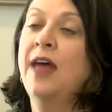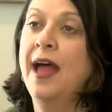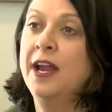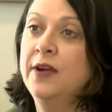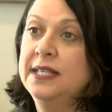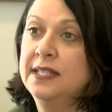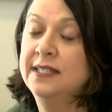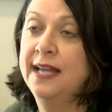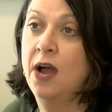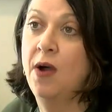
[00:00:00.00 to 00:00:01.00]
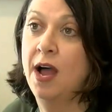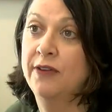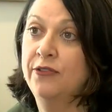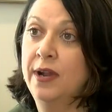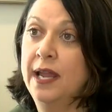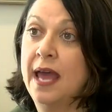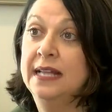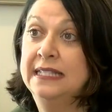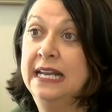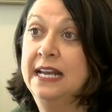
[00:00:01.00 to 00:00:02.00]
The IRS is now offering an
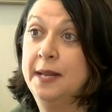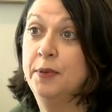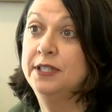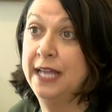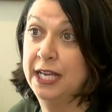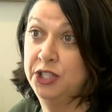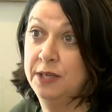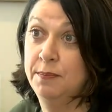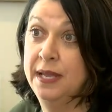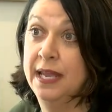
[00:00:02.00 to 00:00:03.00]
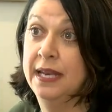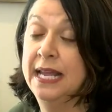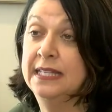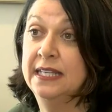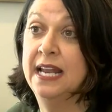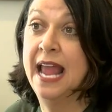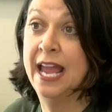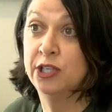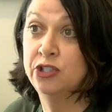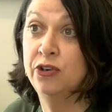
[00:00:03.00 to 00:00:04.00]
Identity Protection Pin. It's an
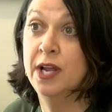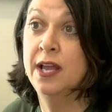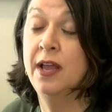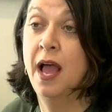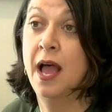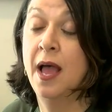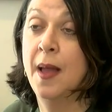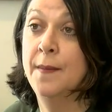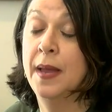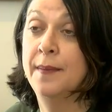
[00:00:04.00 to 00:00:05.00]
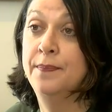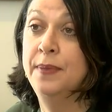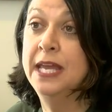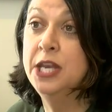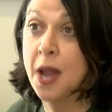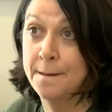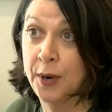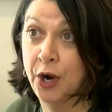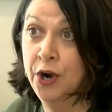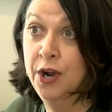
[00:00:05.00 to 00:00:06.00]
extra um, PIN
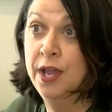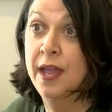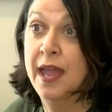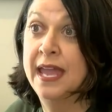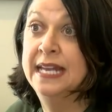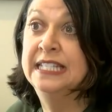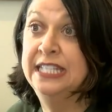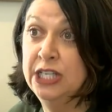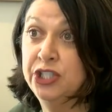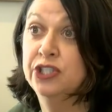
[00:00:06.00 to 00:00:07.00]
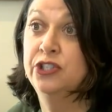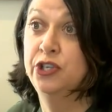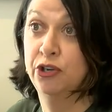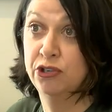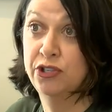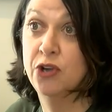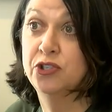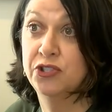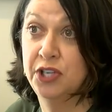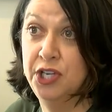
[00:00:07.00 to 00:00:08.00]
number in addition to your
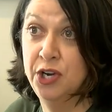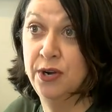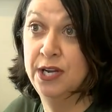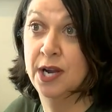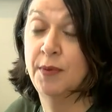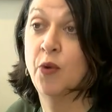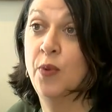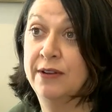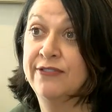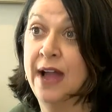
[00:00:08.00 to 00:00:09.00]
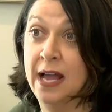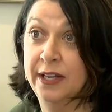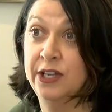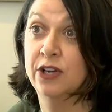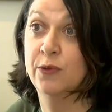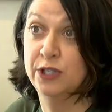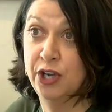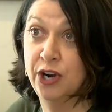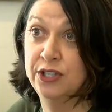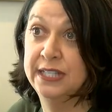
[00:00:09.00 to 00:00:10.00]
social security number when filing your
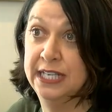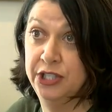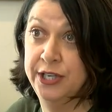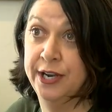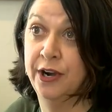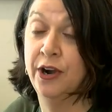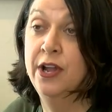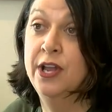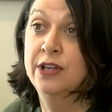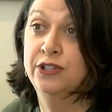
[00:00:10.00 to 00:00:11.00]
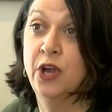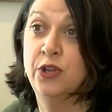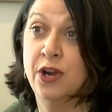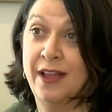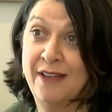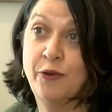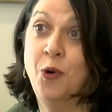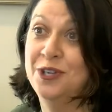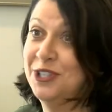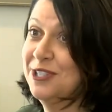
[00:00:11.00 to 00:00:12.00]
returns each year. So you're, of
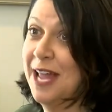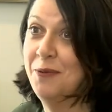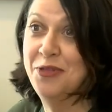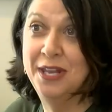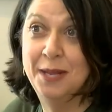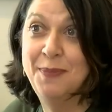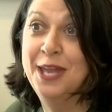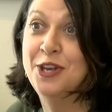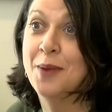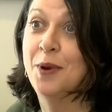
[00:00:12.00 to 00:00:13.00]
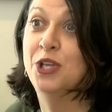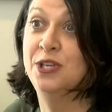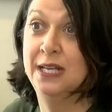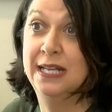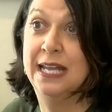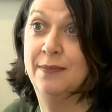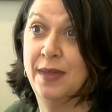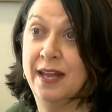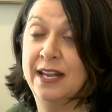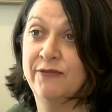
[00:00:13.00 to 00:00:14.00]
course, just like with any PIN number, you need to keep
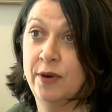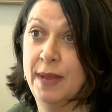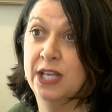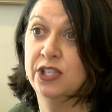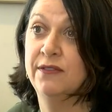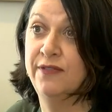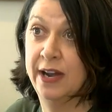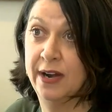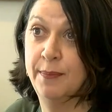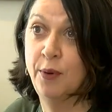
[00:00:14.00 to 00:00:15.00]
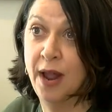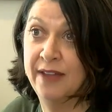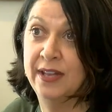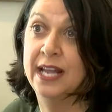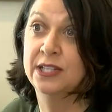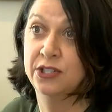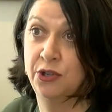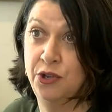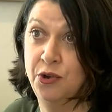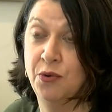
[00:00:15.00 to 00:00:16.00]
that information very private and
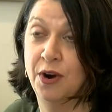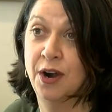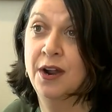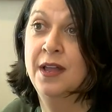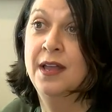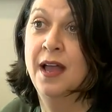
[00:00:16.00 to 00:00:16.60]
secure.